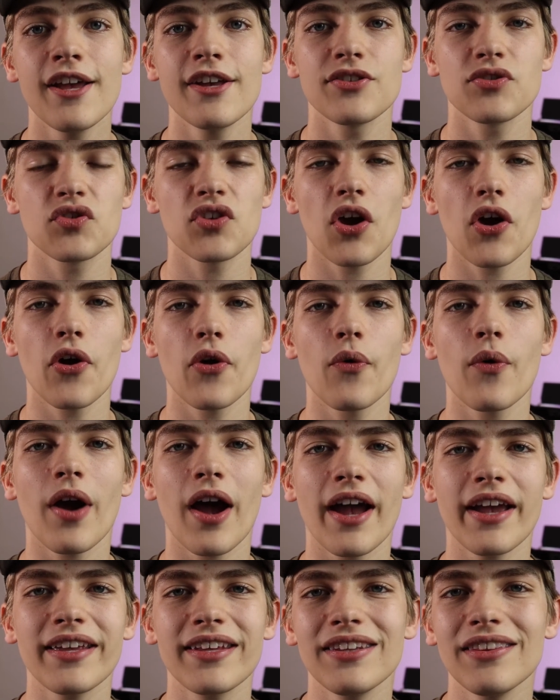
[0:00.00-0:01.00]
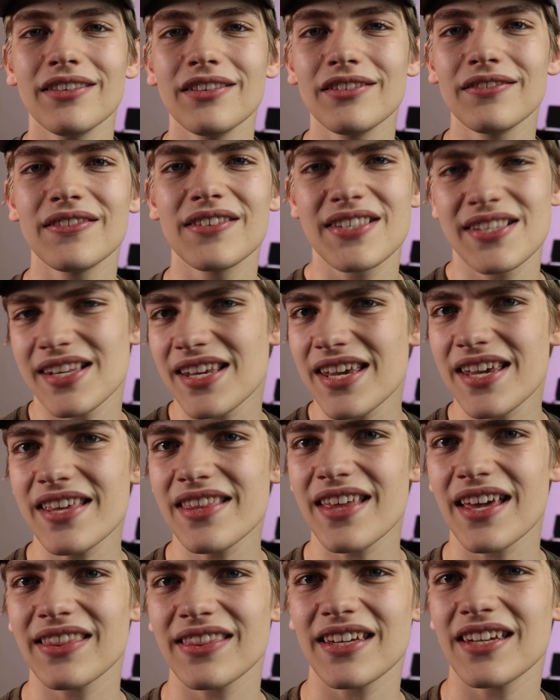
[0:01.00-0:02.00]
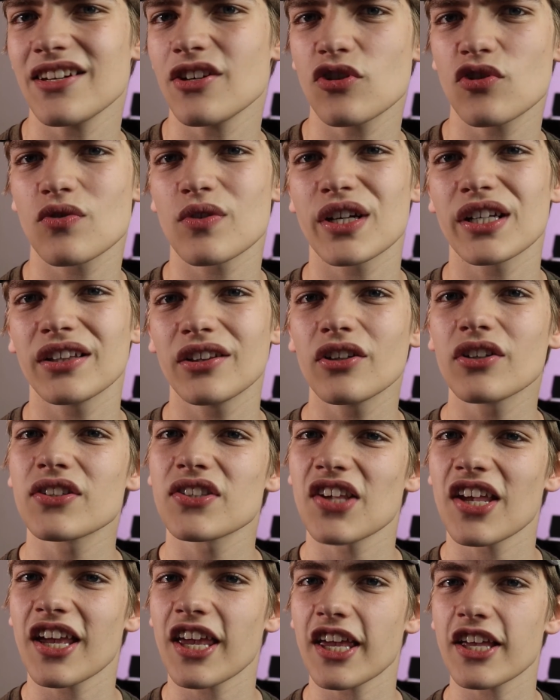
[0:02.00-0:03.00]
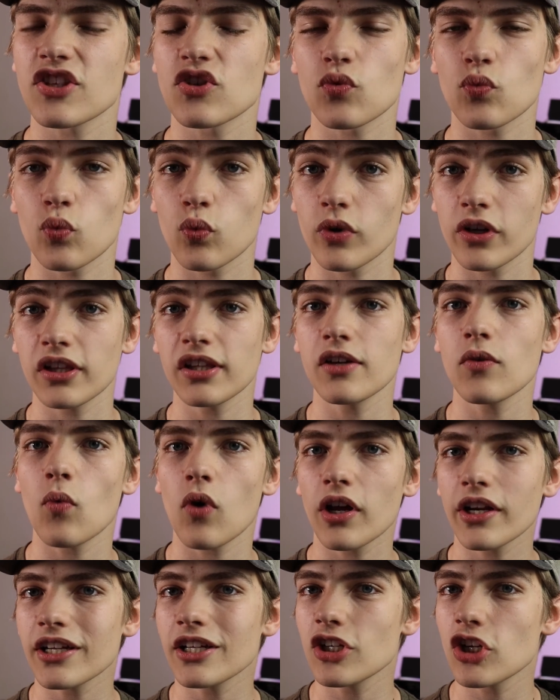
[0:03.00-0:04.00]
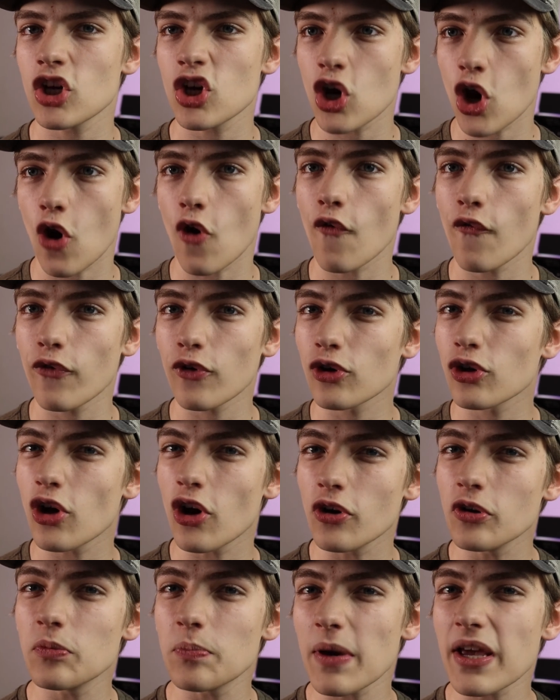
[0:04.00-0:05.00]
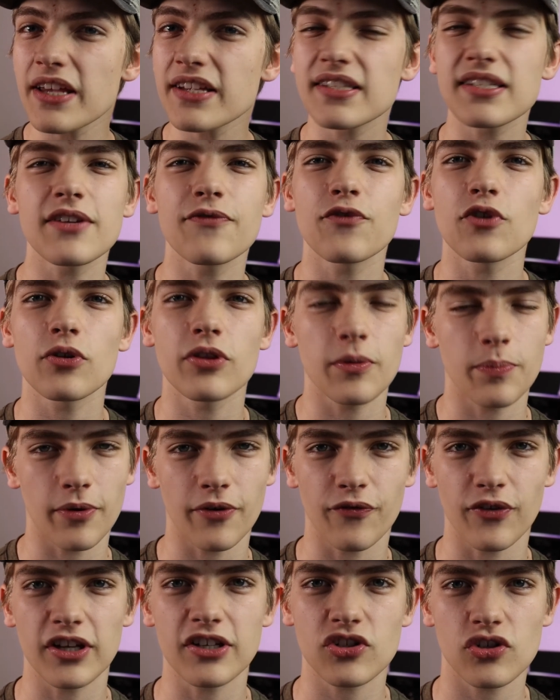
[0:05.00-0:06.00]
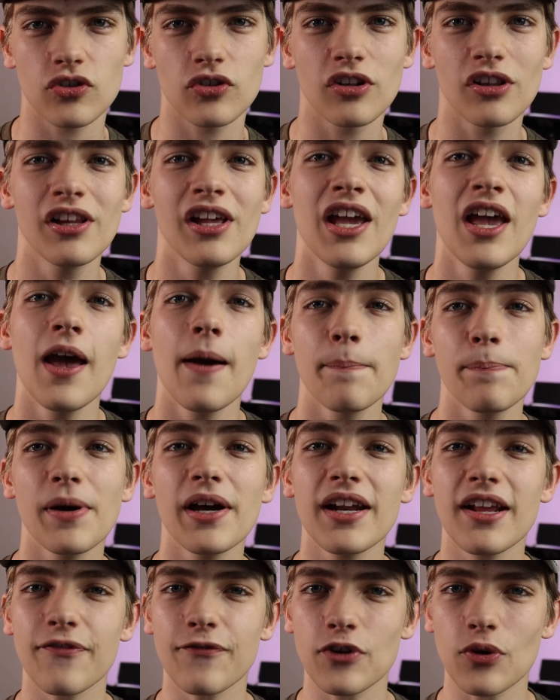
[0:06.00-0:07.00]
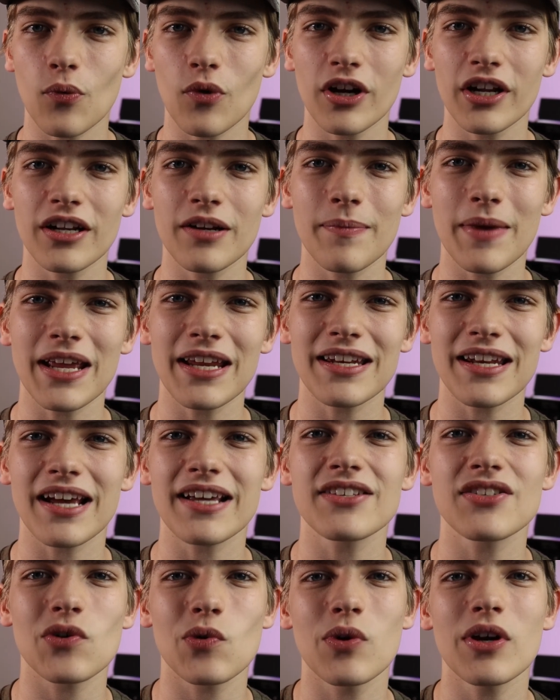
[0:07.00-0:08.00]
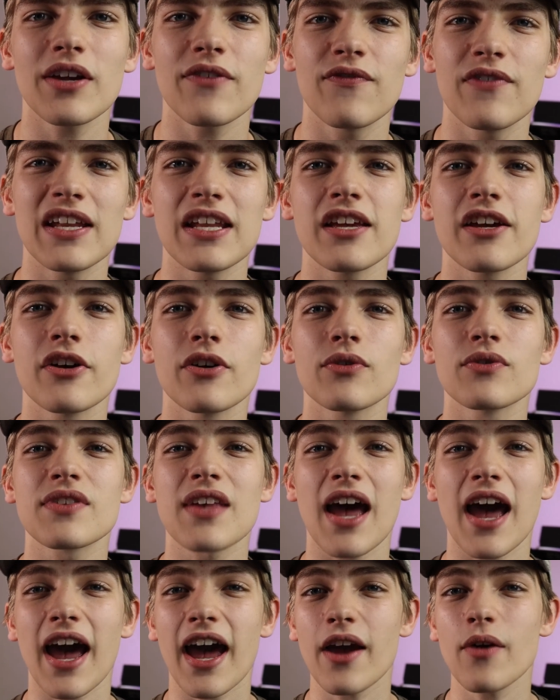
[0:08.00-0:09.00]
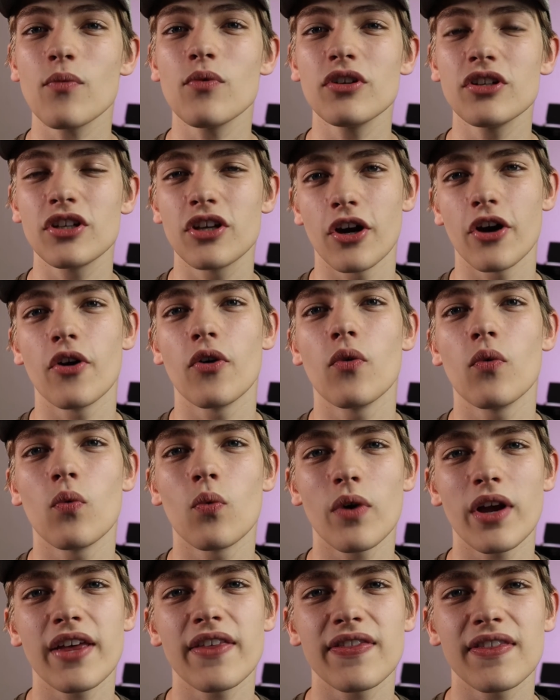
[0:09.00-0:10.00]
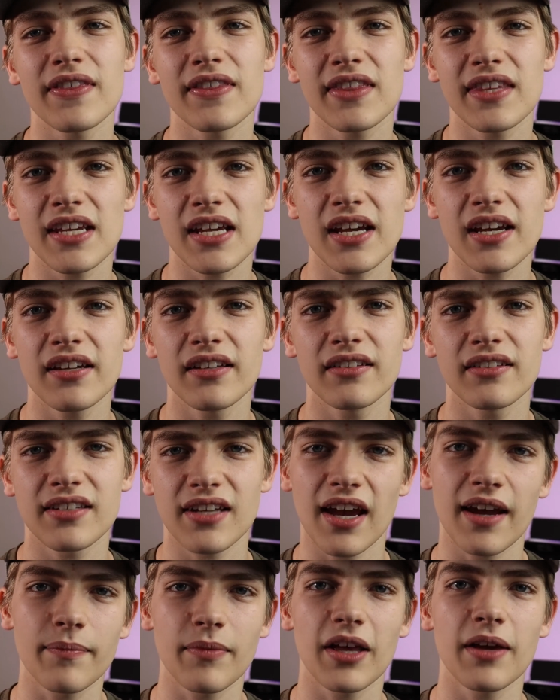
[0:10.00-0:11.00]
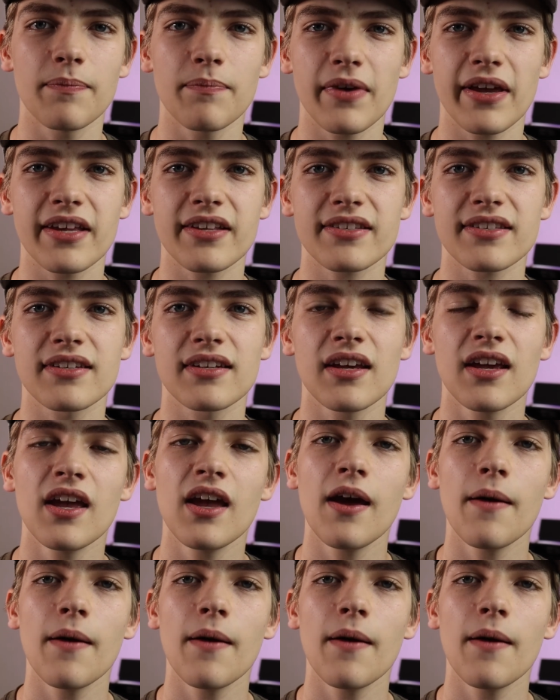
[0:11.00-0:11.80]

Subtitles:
So I can see that the industry looks like it's really wanting to go for node-based if you're the professional, but if you're wanting to make nice, quick videos, I would go with the timeline-based.